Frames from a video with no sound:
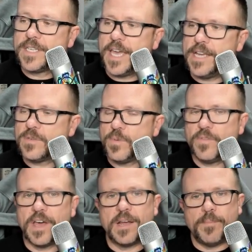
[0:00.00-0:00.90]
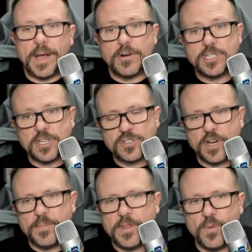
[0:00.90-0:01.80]
case, we've got a PowerShell
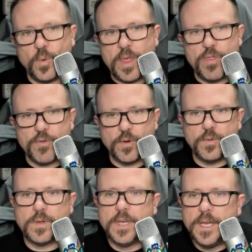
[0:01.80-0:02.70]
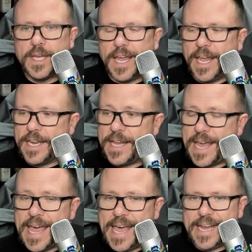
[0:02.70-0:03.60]
script that went through and
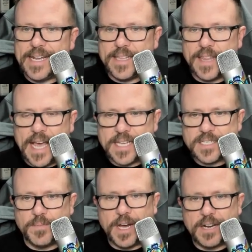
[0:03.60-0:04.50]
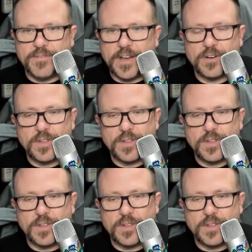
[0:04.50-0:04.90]
added the last modified